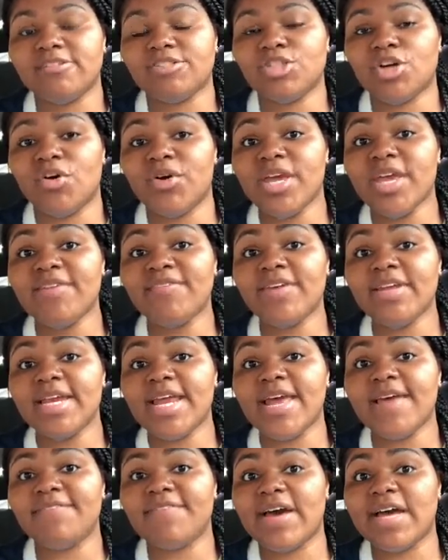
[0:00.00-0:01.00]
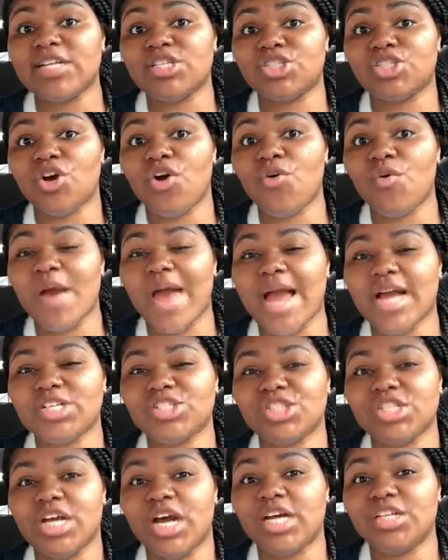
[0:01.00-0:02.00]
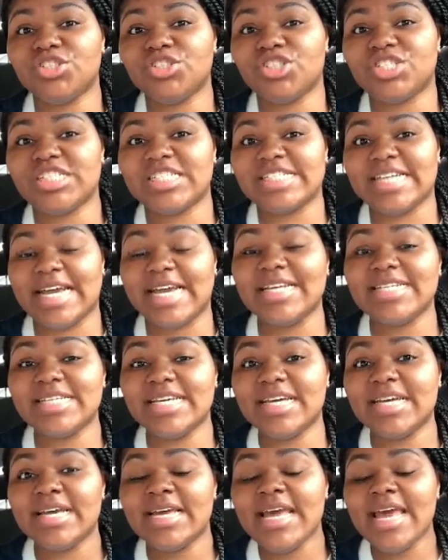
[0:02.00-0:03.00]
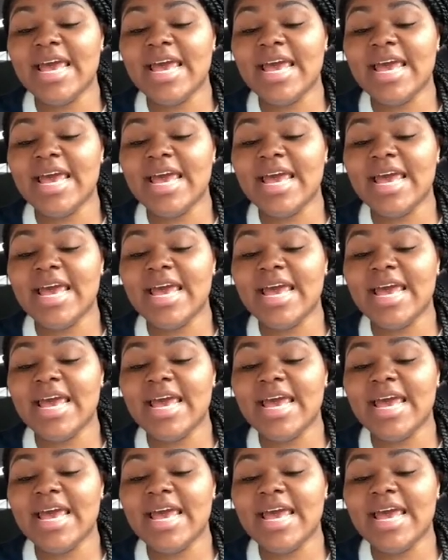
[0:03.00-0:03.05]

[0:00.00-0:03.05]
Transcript: So even if I don't actually understand it,